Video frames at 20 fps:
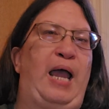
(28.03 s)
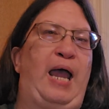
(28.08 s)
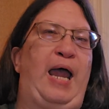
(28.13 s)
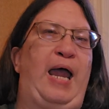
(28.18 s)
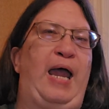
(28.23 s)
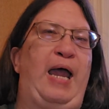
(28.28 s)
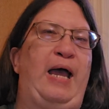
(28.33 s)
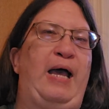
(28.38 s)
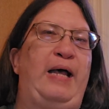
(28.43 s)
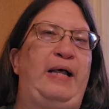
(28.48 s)

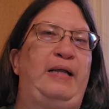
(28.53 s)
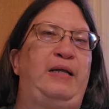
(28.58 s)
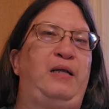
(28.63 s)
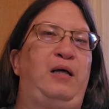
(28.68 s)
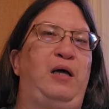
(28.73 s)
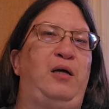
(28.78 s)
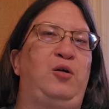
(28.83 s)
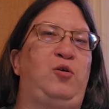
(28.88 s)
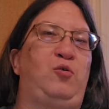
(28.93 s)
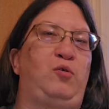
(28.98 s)
and
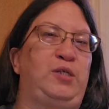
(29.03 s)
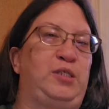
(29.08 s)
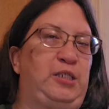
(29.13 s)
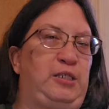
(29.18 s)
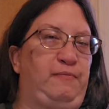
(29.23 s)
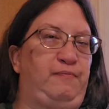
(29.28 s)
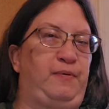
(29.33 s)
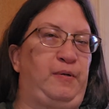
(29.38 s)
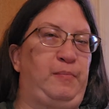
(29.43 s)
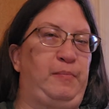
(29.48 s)

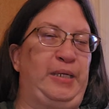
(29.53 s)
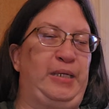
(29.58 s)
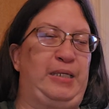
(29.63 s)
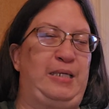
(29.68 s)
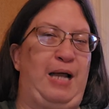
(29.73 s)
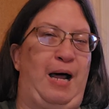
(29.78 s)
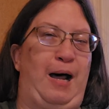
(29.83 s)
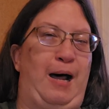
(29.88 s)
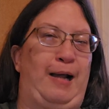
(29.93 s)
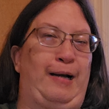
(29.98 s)
Christopher
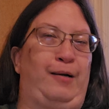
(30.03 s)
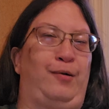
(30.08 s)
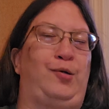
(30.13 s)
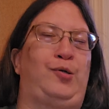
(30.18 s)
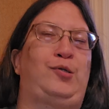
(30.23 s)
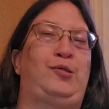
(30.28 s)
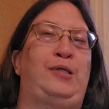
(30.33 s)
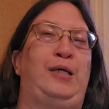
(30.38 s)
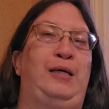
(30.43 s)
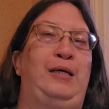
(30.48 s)

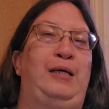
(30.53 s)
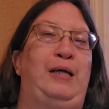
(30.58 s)
McDonald